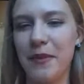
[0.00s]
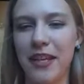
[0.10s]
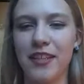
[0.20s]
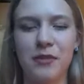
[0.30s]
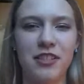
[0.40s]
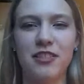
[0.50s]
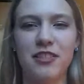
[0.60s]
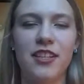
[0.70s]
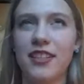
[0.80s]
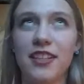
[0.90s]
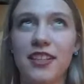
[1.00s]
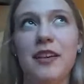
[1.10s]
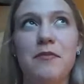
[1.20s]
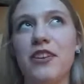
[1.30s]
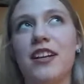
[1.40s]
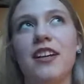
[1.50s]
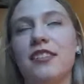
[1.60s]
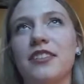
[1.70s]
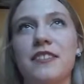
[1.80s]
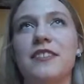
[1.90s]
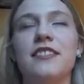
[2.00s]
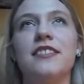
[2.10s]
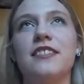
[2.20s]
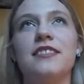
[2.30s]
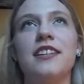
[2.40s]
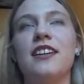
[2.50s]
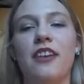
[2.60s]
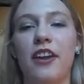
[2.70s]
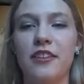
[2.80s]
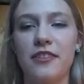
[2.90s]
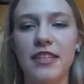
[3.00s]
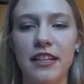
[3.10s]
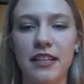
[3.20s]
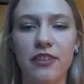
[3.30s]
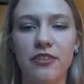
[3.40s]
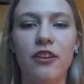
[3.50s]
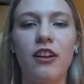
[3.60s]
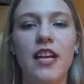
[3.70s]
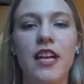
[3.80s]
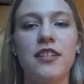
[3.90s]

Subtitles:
which is just like someone else who's going to study in your college.